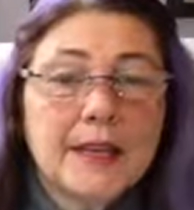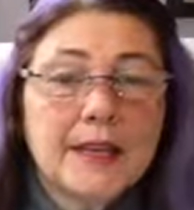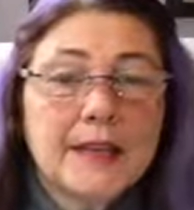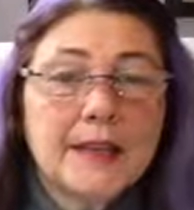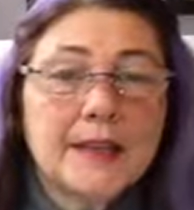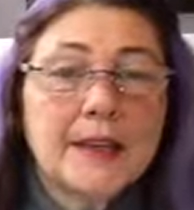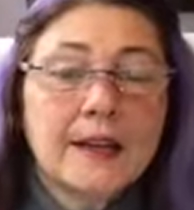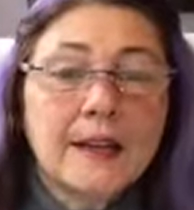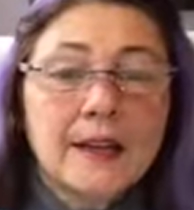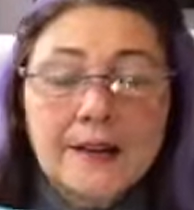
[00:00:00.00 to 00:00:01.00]
And
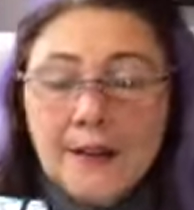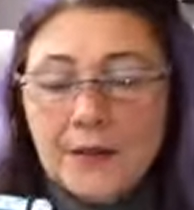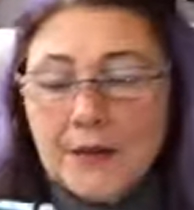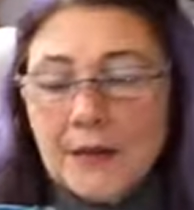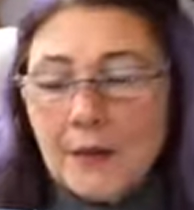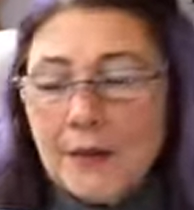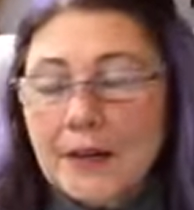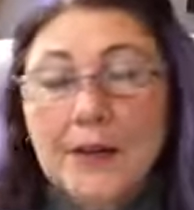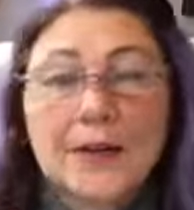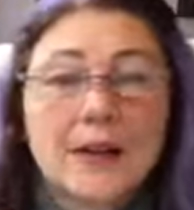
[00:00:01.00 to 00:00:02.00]
another neighbor
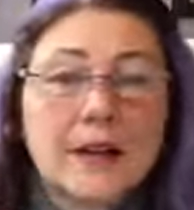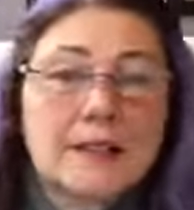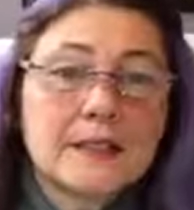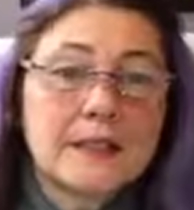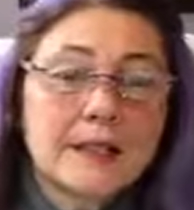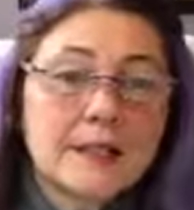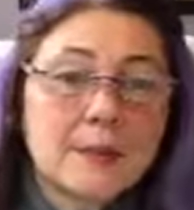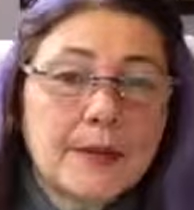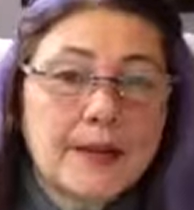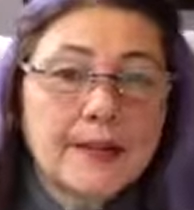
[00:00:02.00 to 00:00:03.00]
and her dogs and I
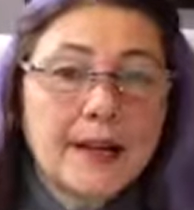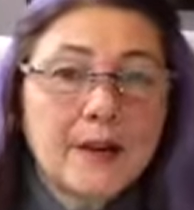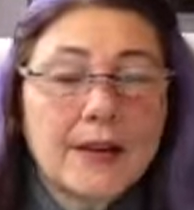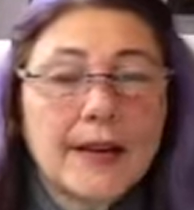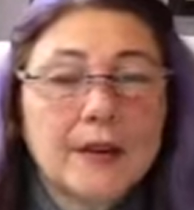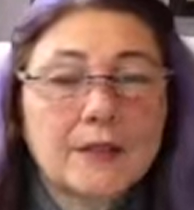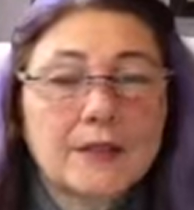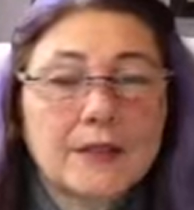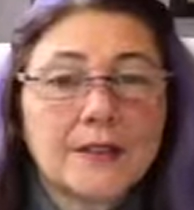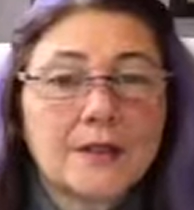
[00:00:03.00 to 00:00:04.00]
spent an hour and a half
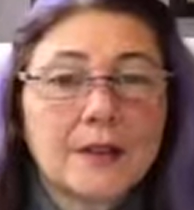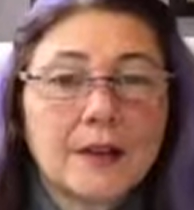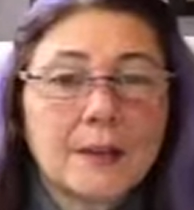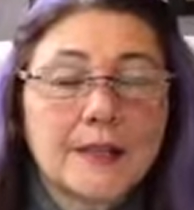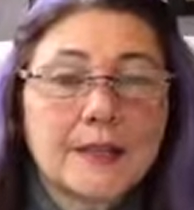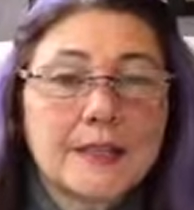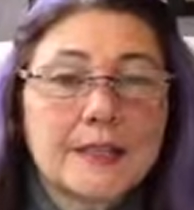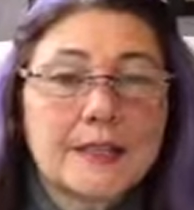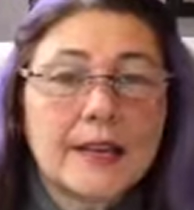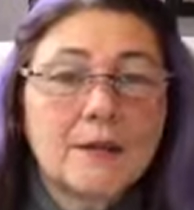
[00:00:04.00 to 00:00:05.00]
looking for him at
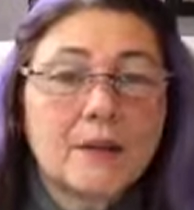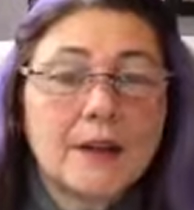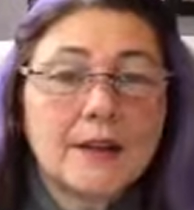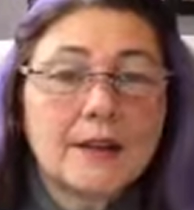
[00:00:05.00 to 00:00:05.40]
least. And what